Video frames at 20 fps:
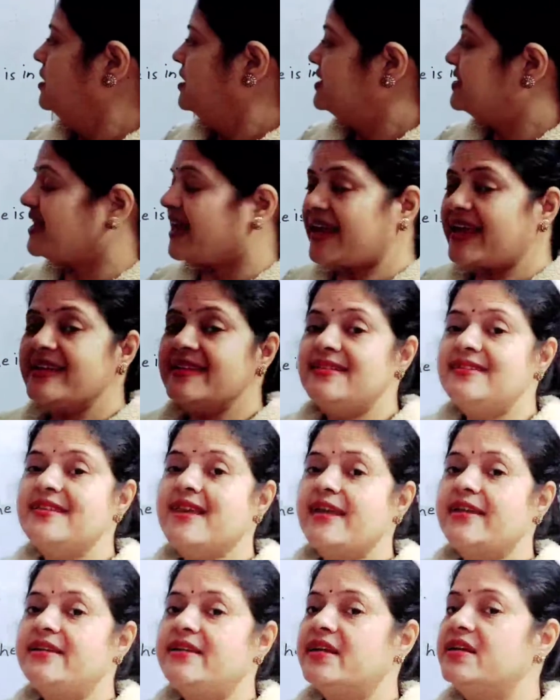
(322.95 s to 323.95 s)
Second
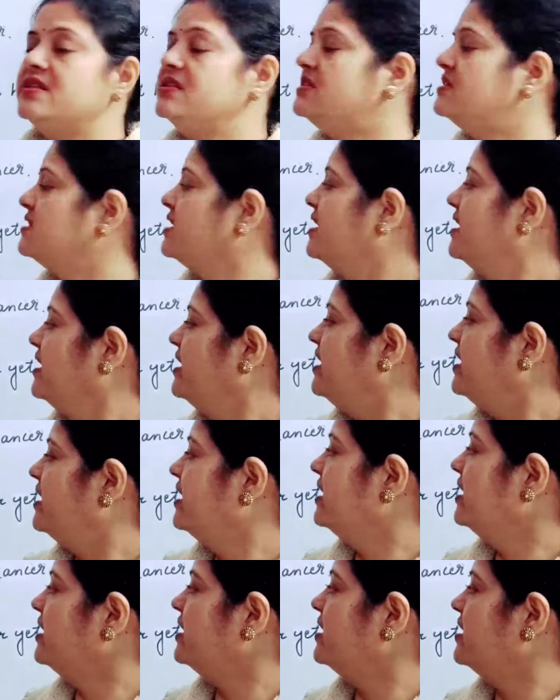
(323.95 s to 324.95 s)
sentence,
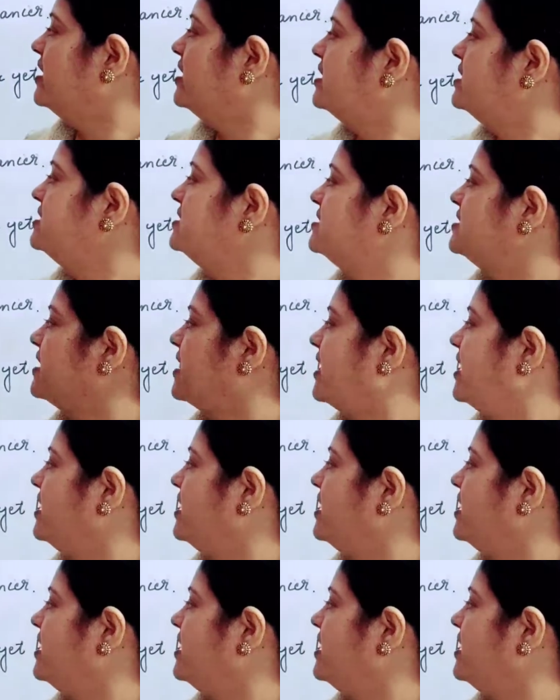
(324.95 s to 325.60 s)
he is